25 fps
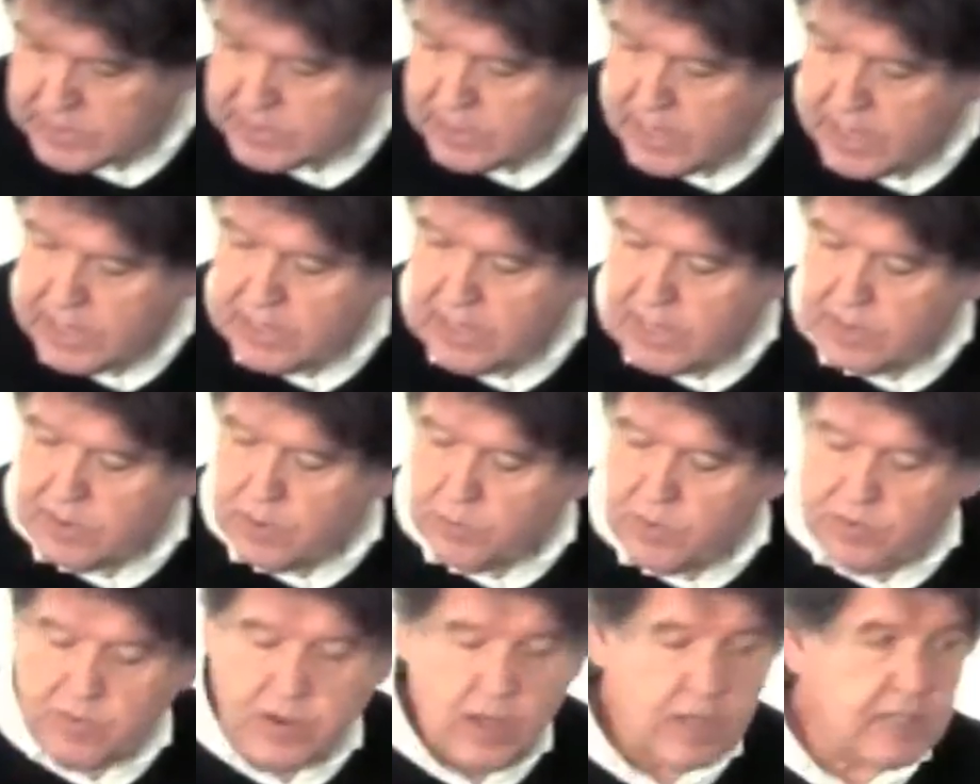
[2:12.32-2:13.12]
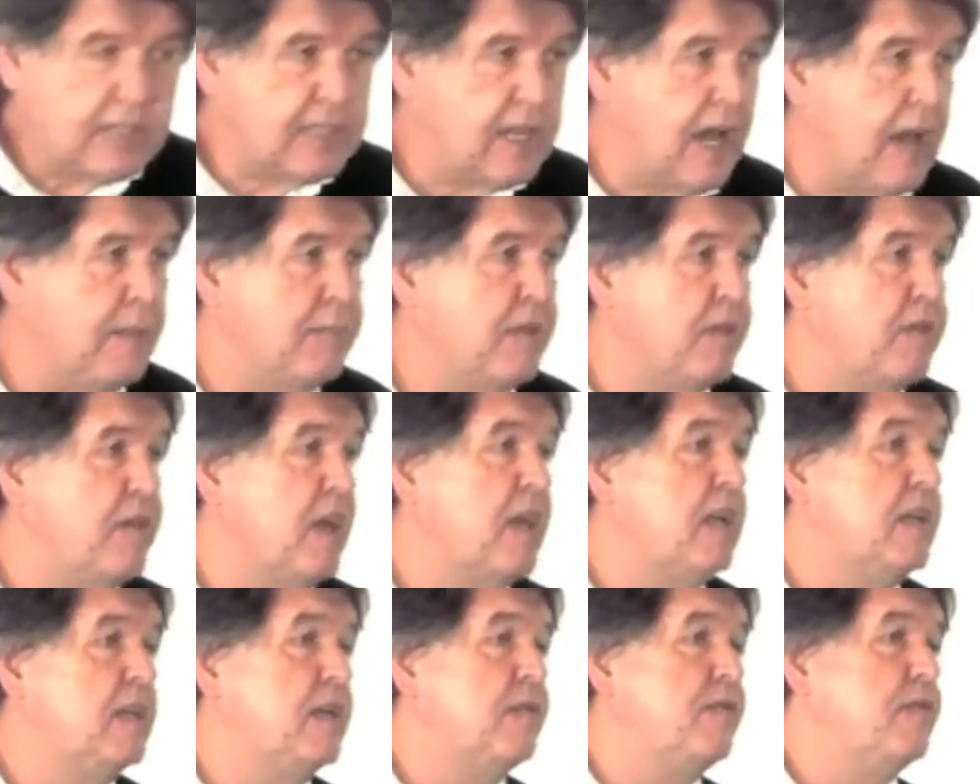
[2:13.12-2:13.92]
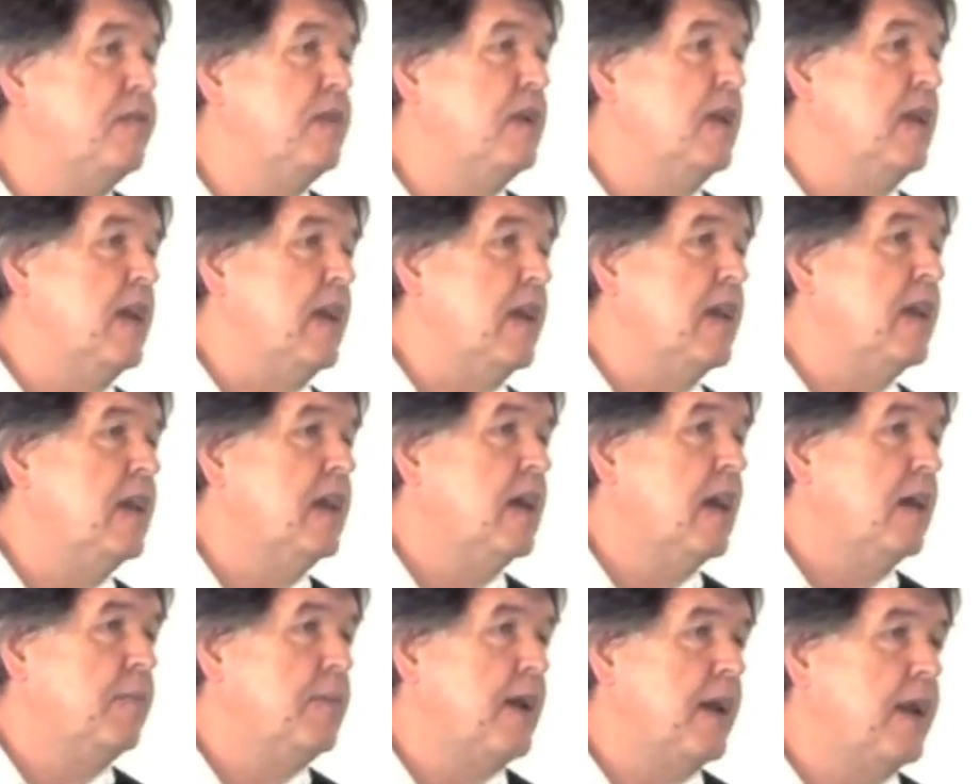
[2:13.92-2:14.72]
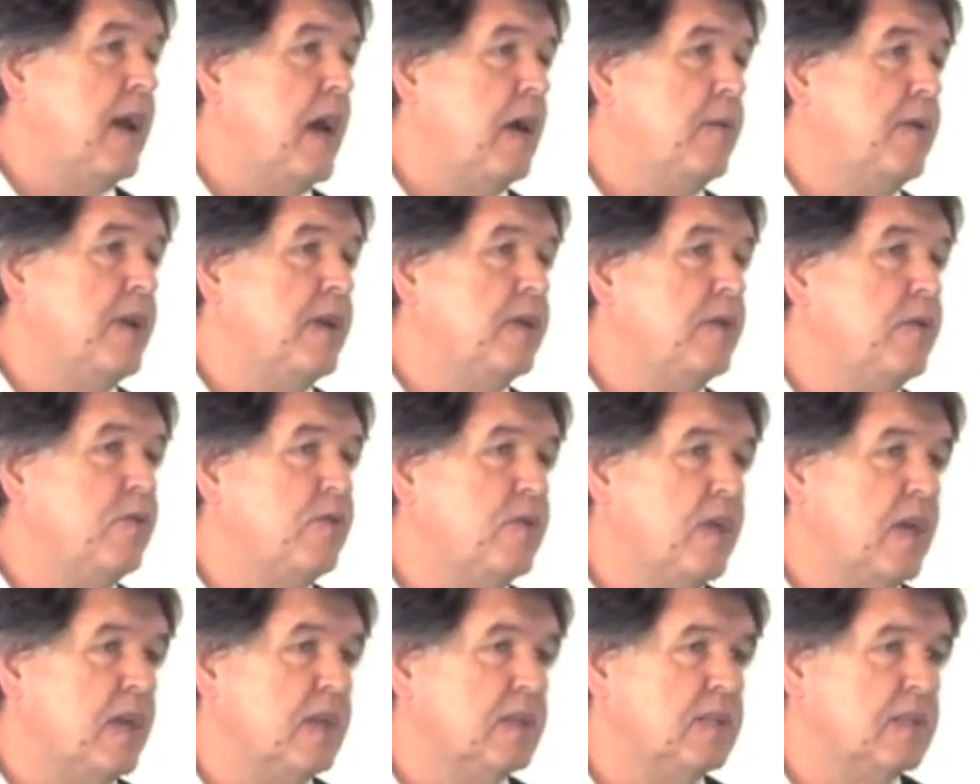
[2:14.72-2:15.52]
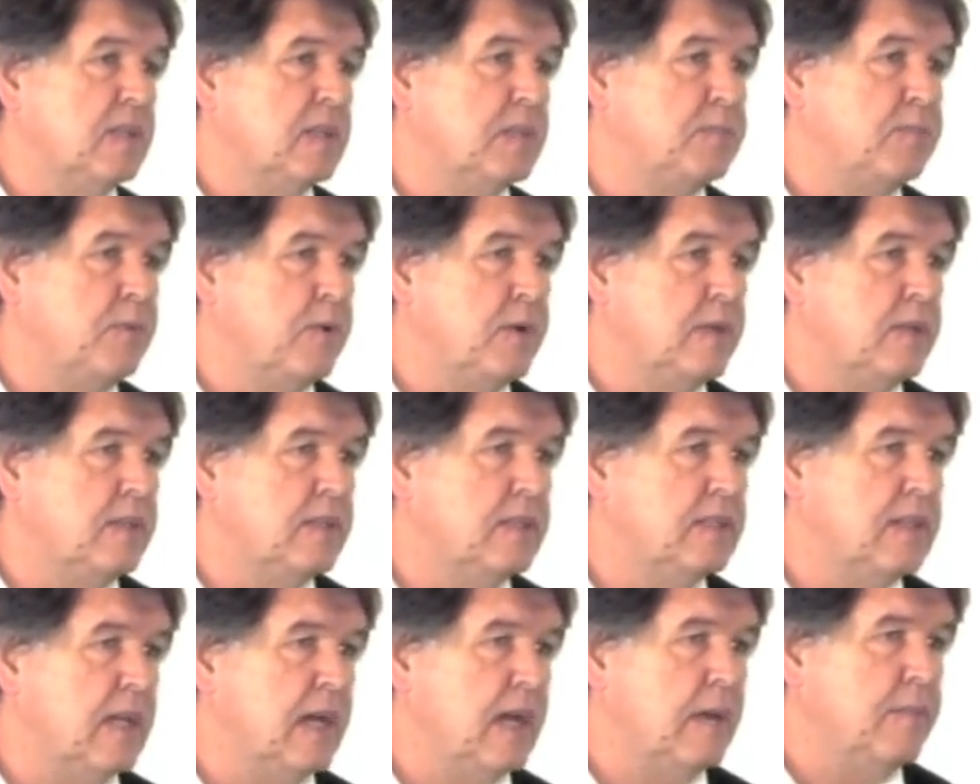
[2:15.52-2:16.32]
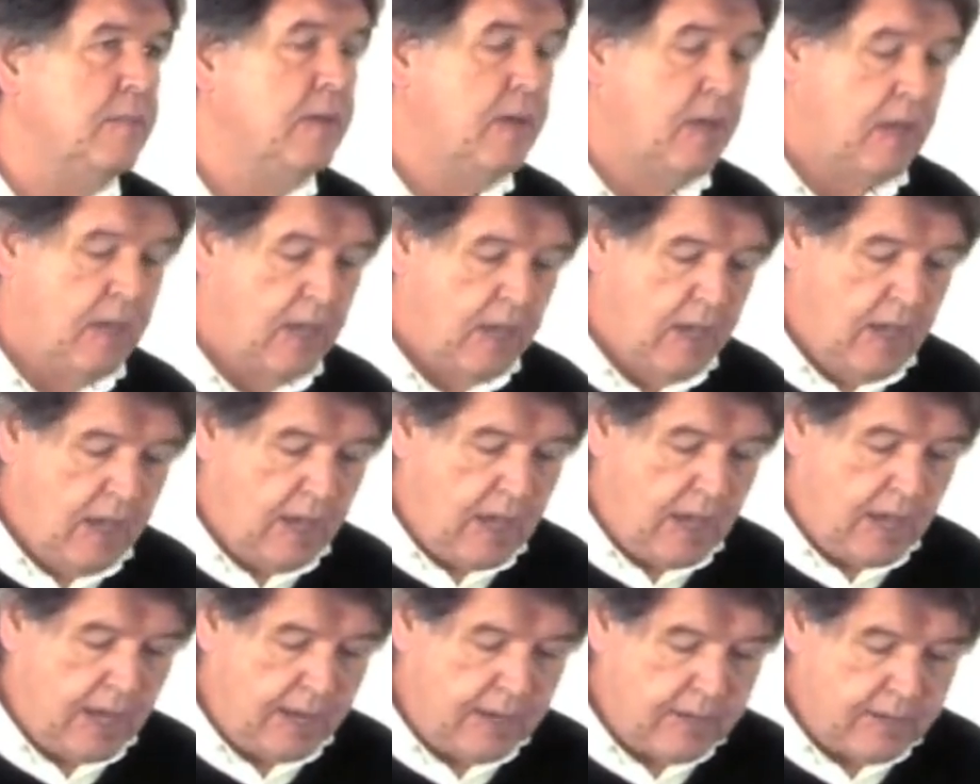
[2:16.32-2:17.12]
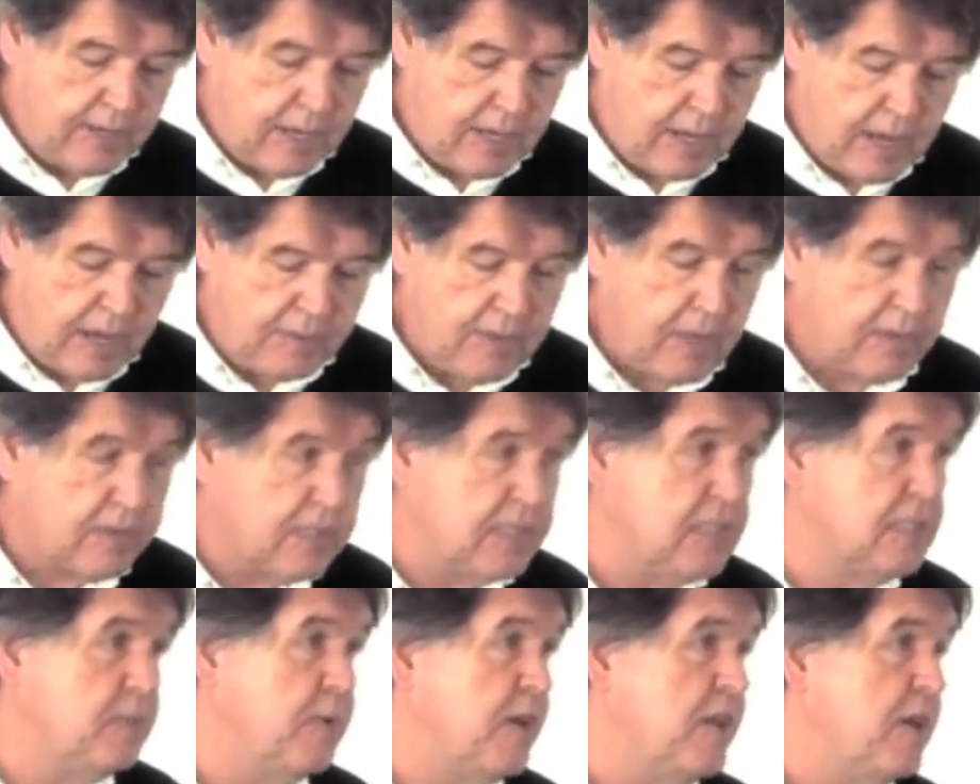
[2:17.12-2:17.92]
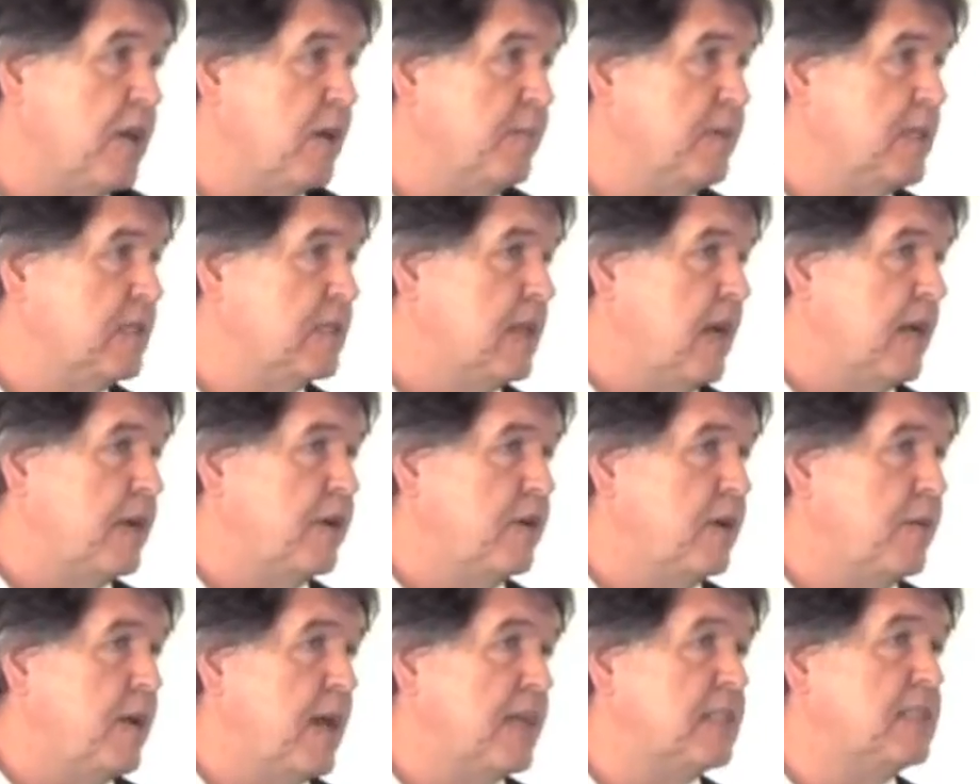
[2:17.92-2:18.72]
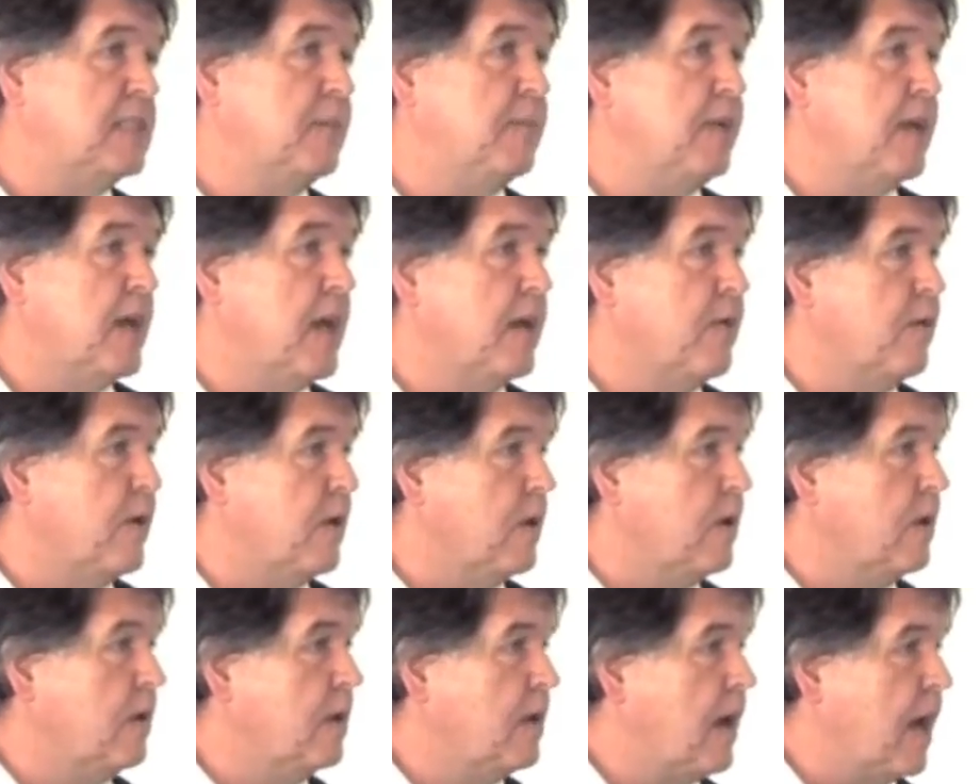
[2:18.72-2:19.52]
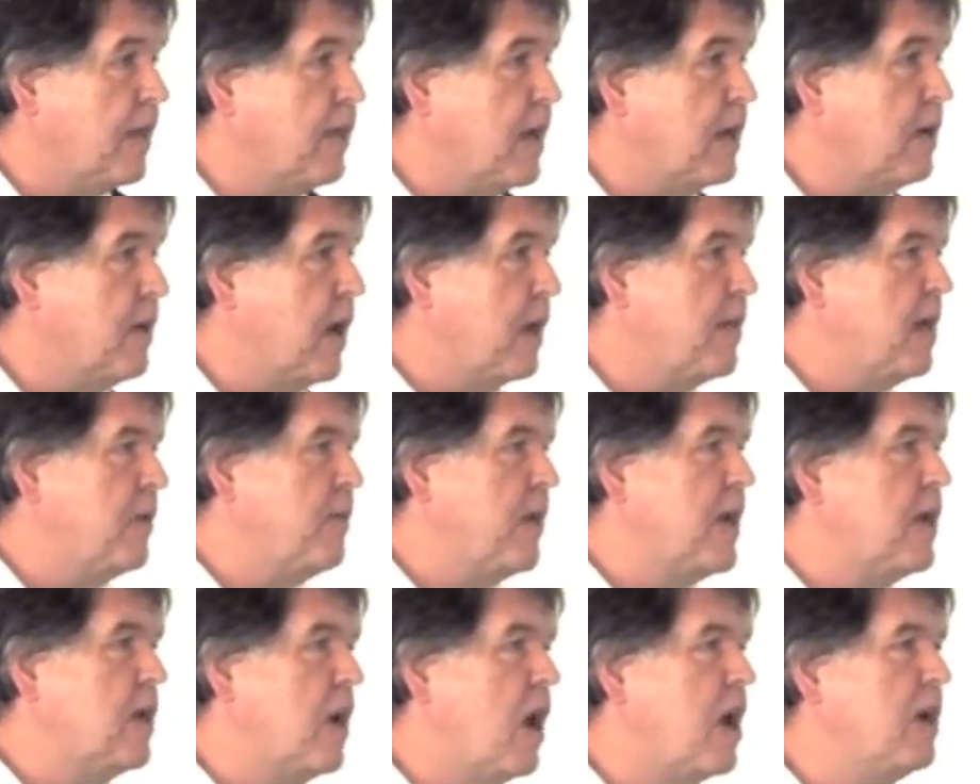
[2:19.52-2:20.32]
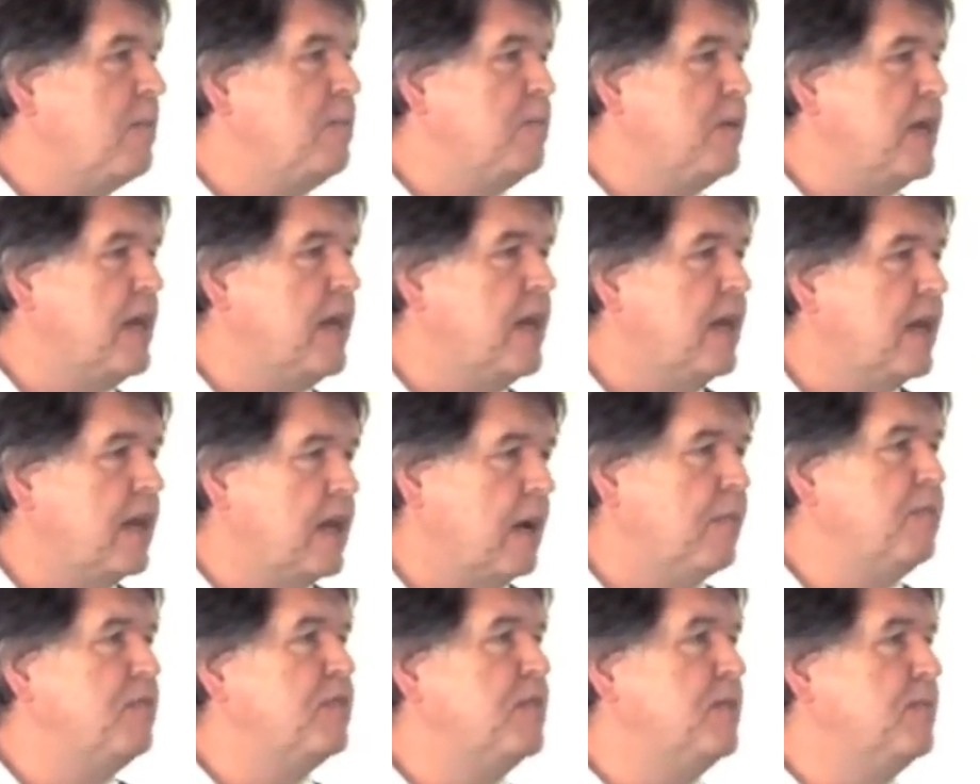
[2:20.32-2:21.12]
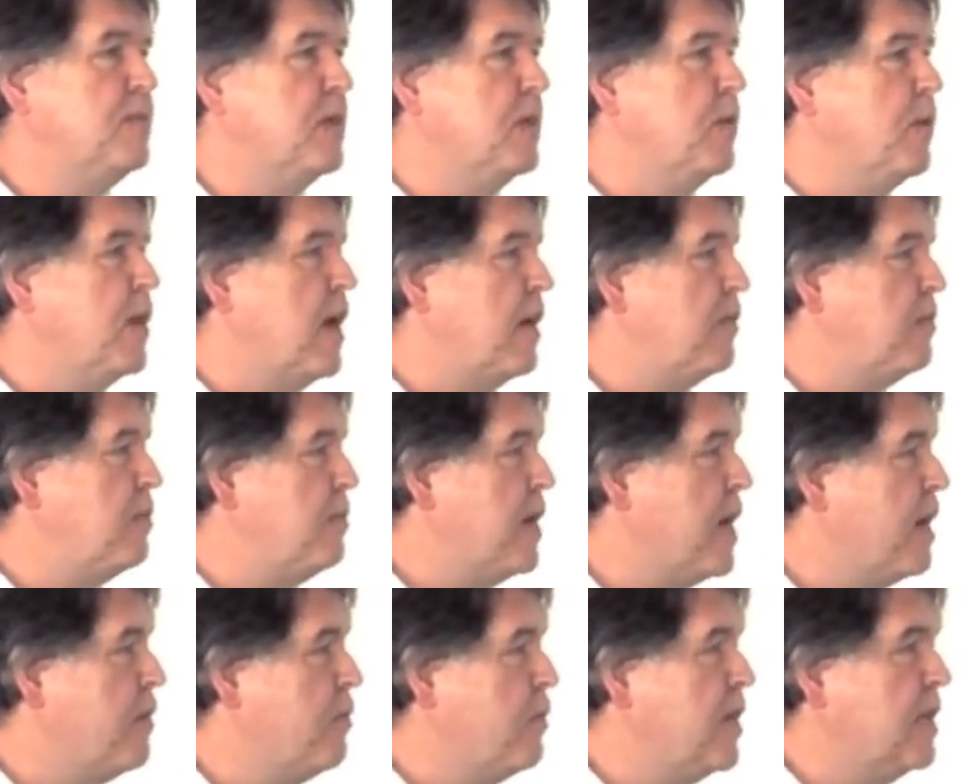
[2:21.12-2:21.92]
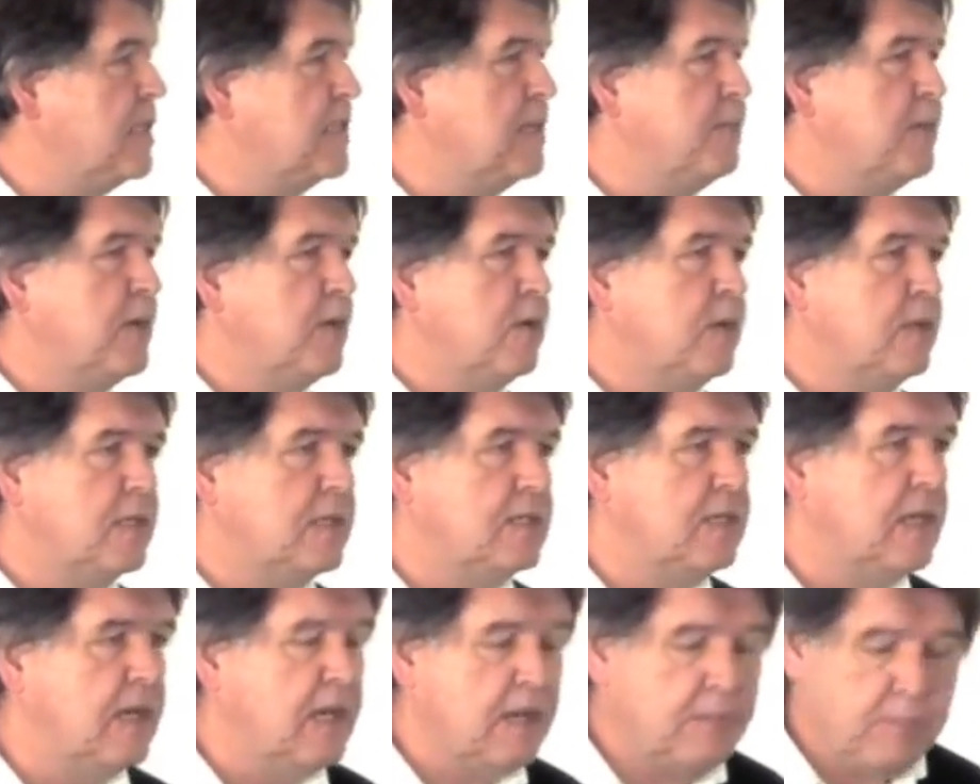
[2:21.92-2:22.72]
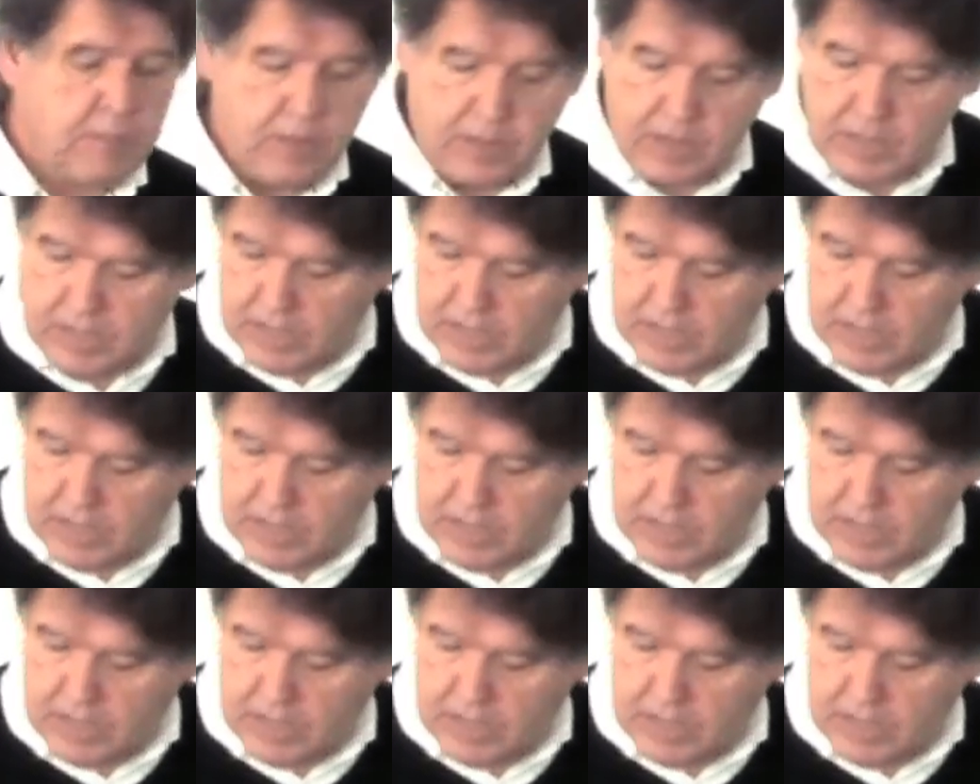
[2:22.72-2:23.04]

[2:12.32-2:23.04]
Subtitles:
this idea that we've got time to think differently about how we do things at this point in time. And I think this is where the urban design group has to play a role. I think we can't be comfortable. We have to be unreasonable all the time.